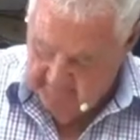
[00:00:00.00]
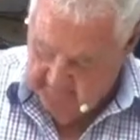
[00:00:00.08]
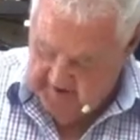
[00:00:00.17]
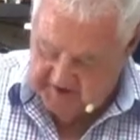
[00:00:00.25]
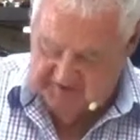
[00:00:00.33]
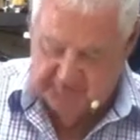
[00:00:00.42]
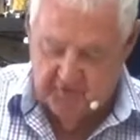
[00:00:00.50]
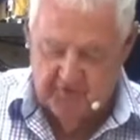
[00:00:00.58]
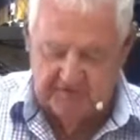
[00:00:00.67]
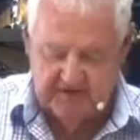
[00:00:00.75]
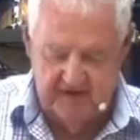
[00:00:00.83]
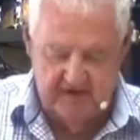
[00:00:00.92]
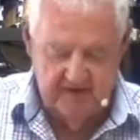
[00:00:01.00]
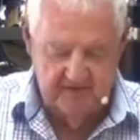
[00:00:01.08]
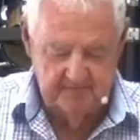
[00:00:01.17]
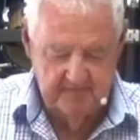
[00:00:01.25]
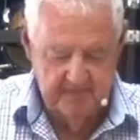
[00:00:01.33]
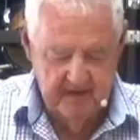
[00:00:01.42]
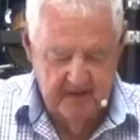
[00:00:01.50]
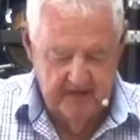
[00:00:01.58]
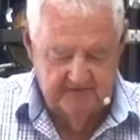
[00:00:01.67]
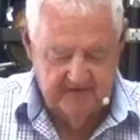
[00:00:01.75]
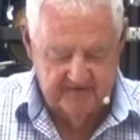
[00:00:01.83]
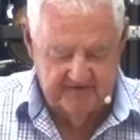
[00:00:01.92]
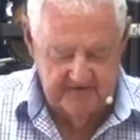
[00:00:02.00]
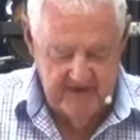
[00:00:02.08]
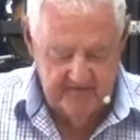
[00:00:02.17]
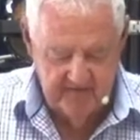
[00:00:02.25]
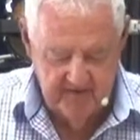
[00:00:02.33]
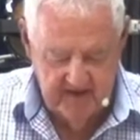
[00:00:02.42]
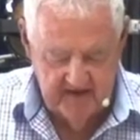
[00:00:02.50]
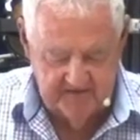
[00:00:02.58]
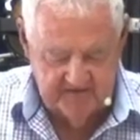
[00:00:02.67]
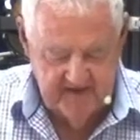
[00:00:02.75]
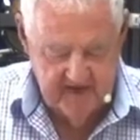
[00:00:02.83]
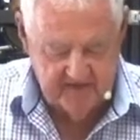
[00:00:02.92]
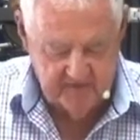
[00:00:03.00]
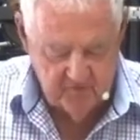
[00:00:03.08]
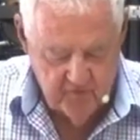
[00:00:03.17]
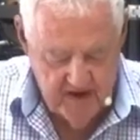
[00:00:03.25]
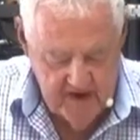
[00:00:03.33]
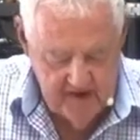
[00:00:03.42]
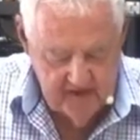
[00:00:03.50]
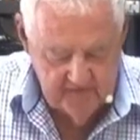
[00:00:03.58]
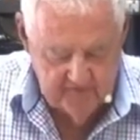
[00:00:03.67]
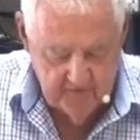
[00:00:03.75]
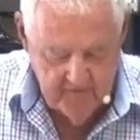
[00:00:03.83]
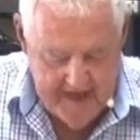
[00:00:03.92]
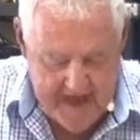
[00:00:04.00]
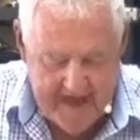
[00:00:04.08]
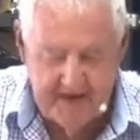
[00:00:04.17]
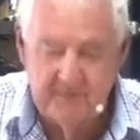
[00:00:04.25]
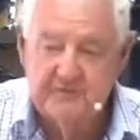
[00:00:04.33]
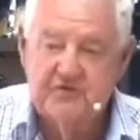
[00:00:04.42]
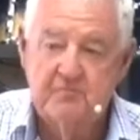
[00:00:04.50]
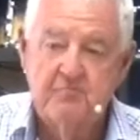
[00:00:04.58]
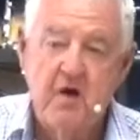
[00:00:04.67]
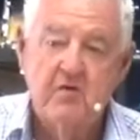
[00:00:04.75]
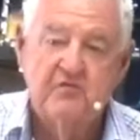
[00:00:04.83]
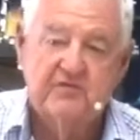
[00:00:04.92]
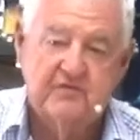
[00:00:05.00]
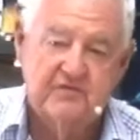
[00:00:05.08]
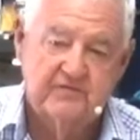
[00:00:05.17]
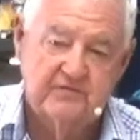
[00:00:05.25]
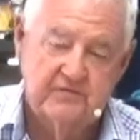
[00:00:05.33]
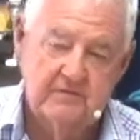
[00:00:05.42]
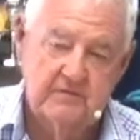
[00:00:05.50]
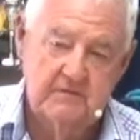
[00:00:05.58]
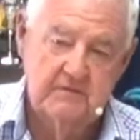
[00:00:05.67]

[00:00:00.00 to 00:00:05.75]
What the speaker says: Verse 14, it says, nevertheless, death reigned from Adam to Moses.